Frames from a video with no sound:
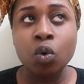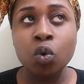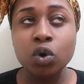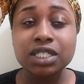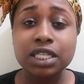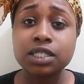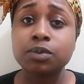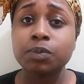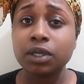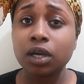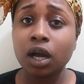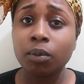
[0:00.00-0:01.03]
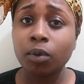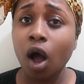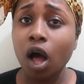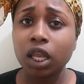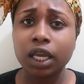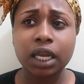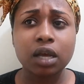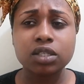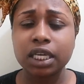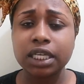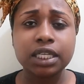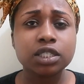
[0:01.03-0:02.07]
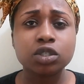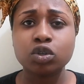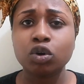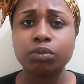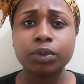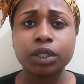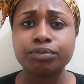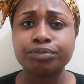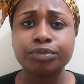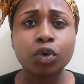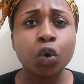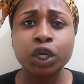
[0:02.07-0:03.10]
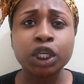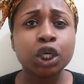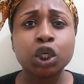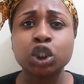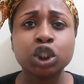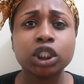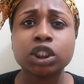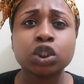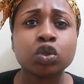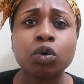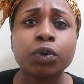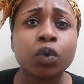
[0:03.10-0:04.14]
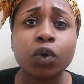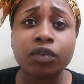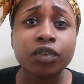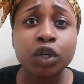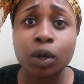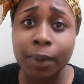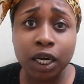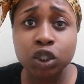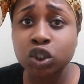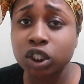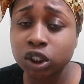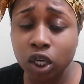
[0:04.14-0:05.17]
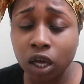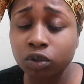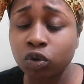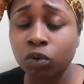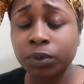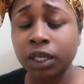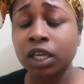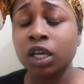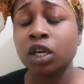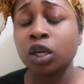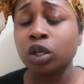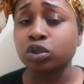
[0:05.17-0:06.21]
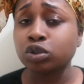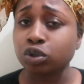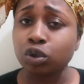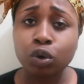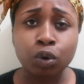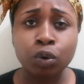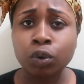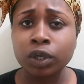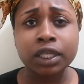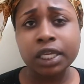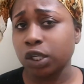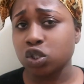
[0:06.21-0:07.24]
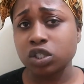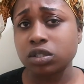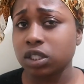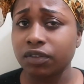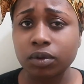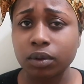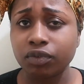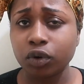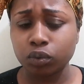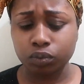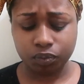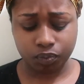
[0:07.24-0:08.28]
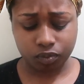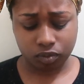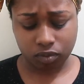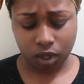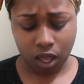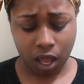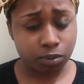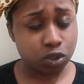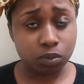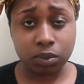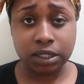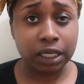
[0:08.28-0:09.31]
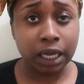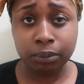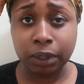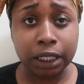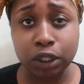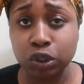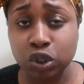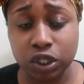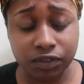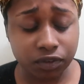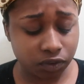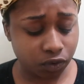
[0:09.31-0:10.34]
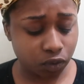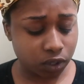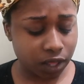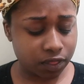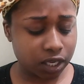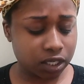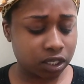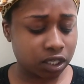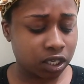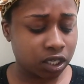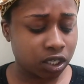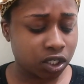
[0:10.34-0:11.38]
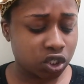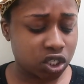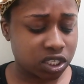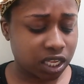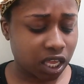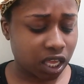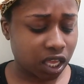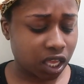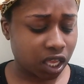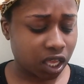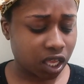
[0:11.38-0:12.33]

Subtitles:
who is this calling? And I was like, he doesn't know me. Or he or she doesn't know me. Whoever, your manager does not know me. So can you just give him the phone? I'm assuming the guy. I'm like, can you just give him the phone? And then she's like,